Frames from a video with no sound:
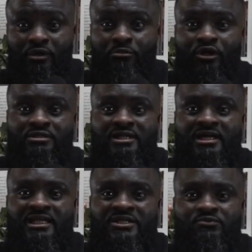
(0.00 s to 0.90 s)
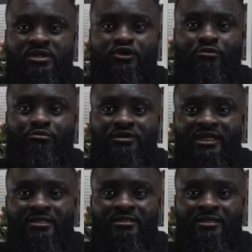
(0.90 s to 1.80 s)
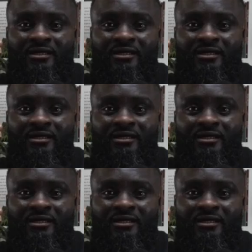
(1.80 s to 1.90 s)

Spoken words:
because that's when your brain